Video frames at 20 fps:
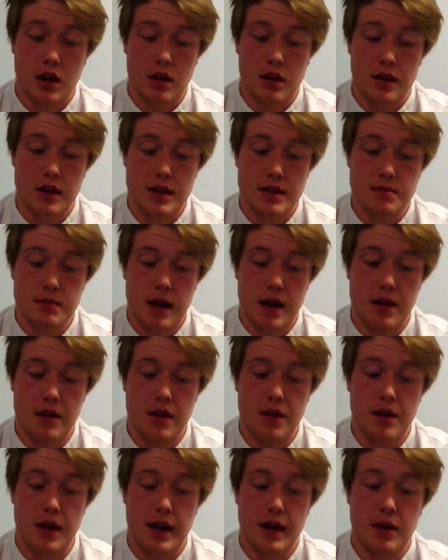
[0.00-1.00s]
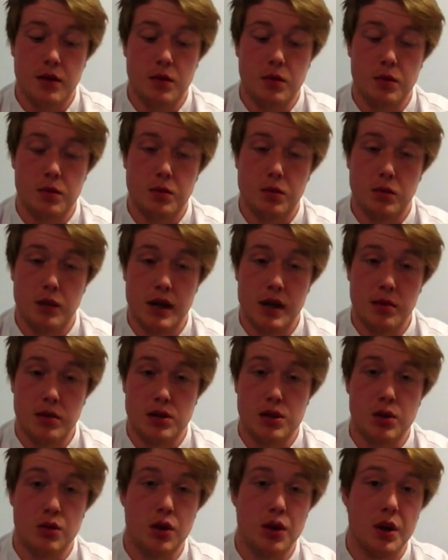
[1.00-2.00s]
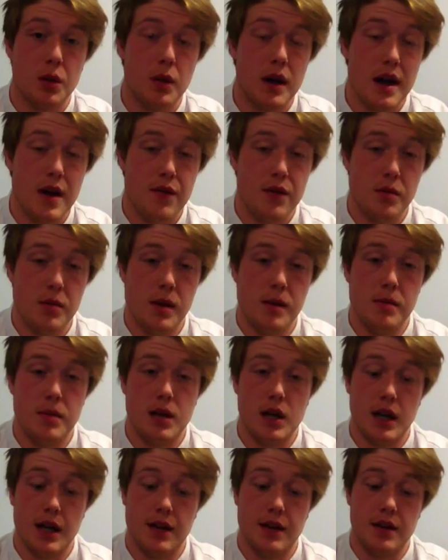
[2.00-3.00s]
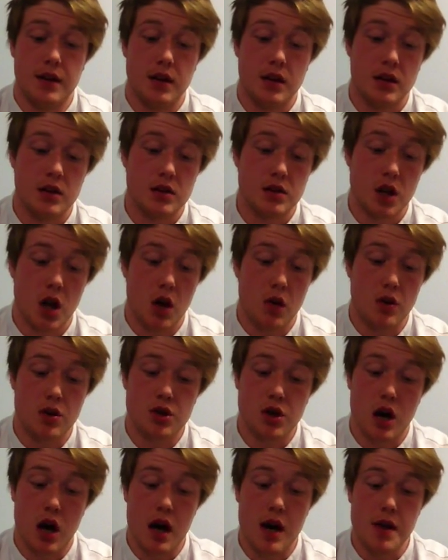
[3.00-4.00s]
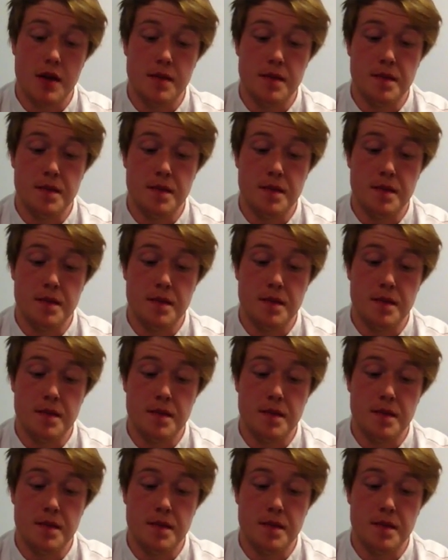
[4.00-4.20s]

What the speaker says: this meant that they were able to run away from him and score a try.